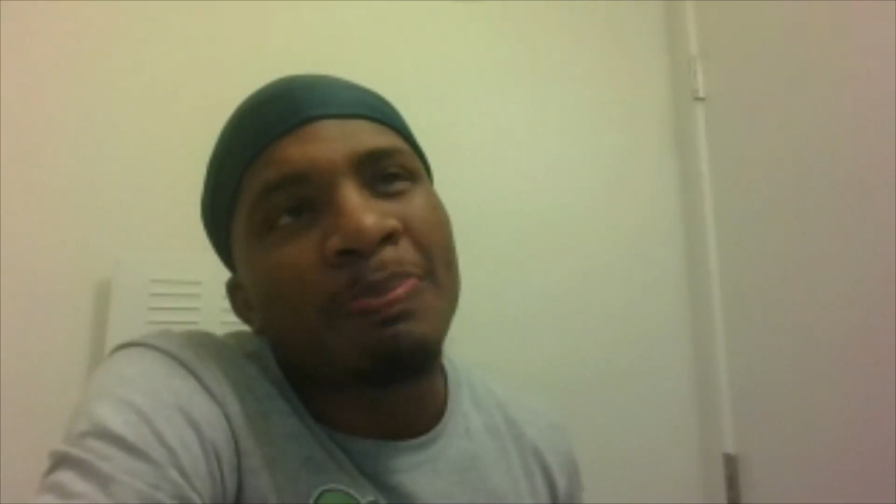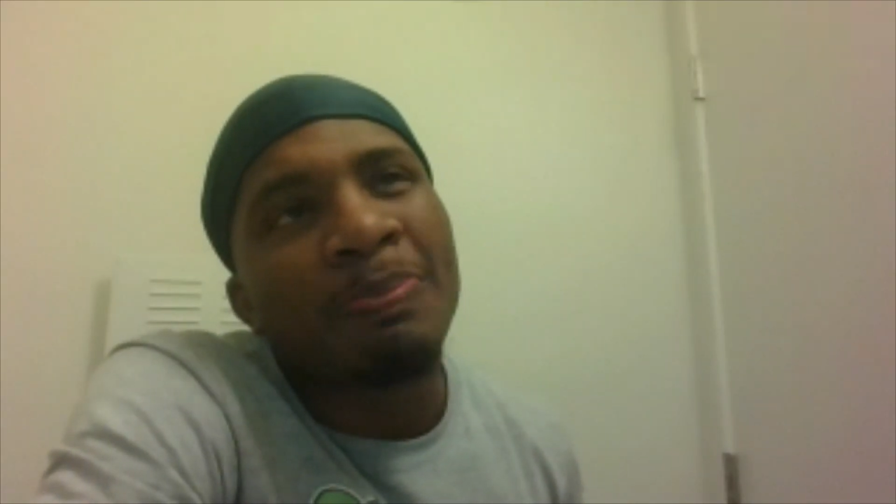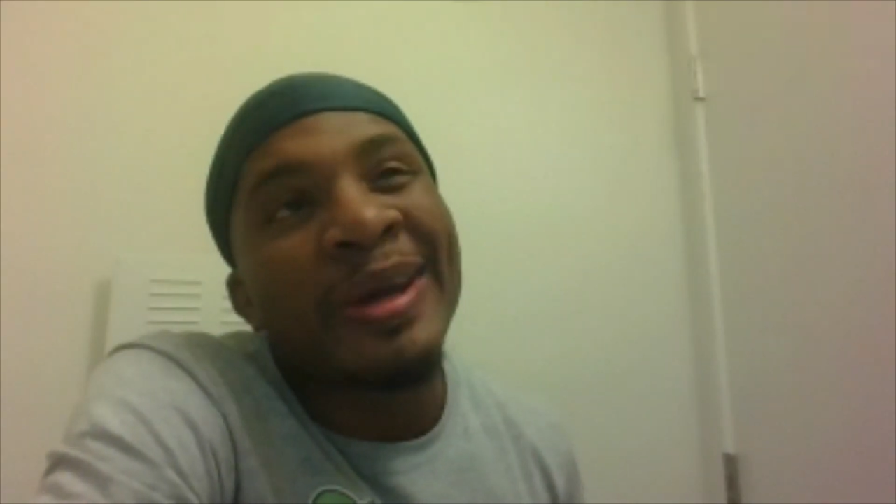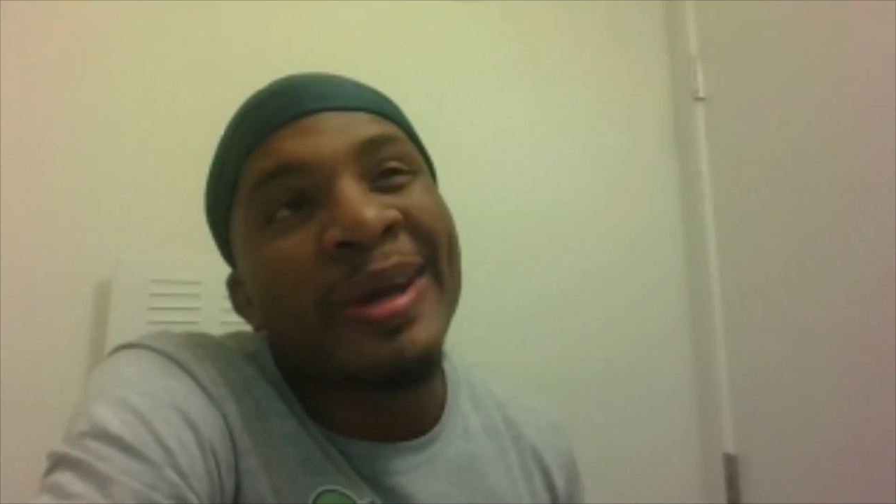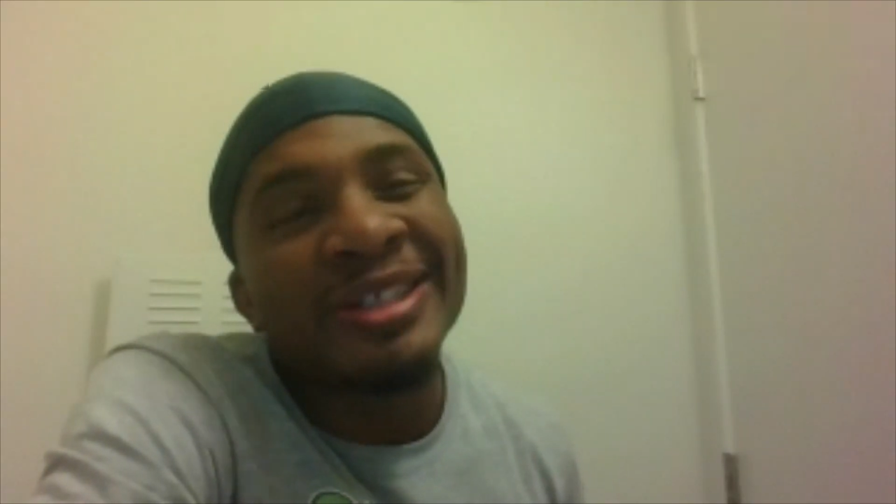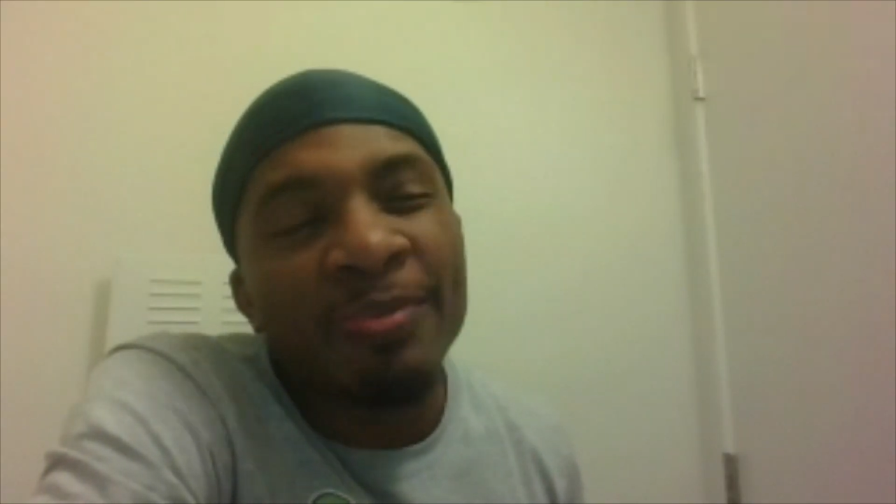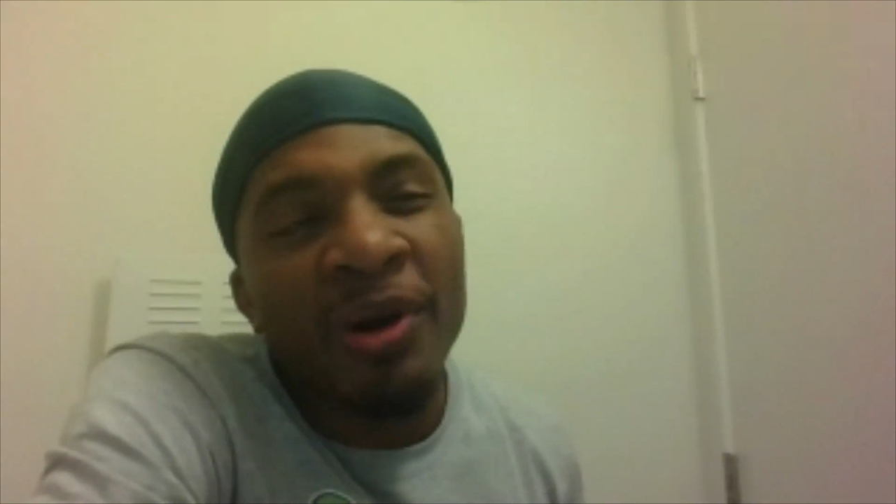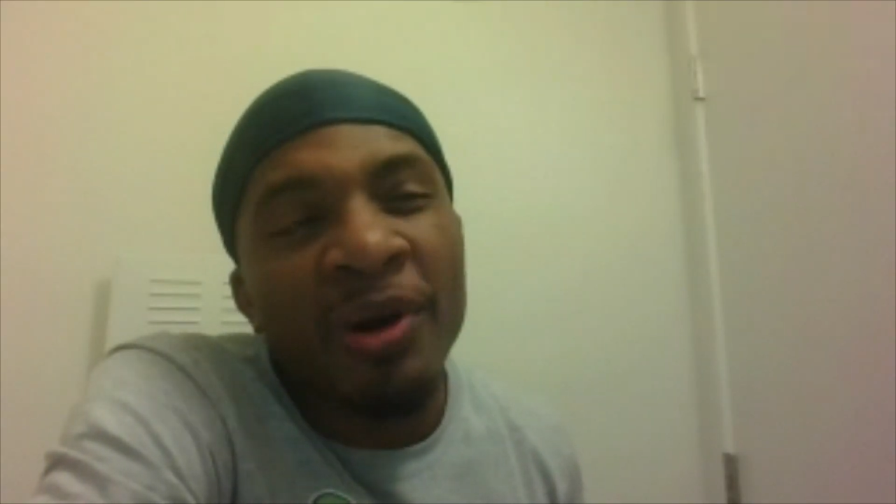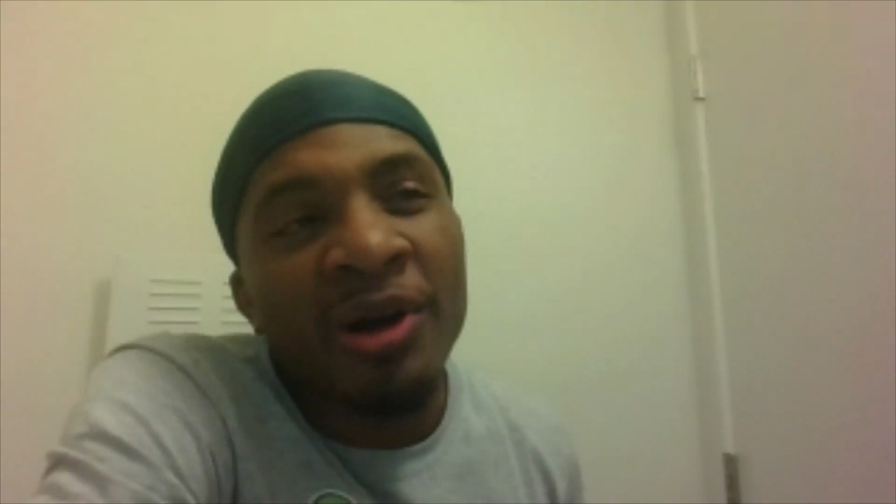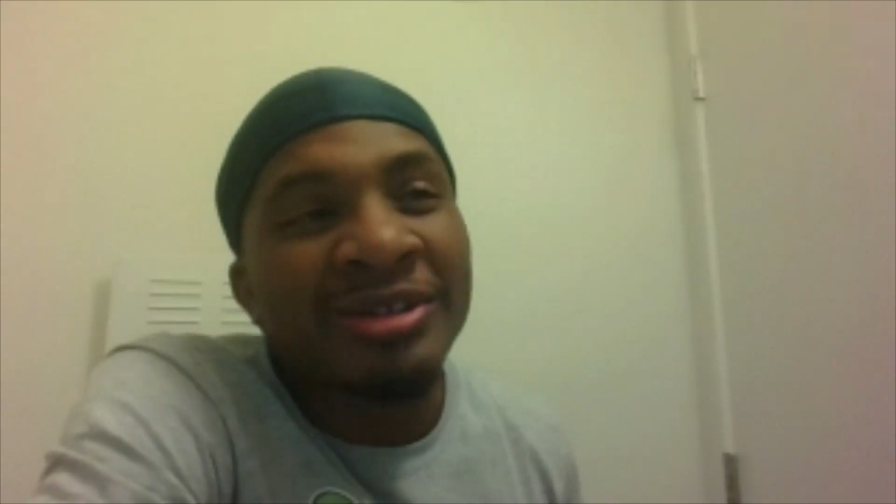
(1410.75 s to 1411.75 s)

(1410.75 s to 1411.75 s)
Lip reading: Pittsburgh.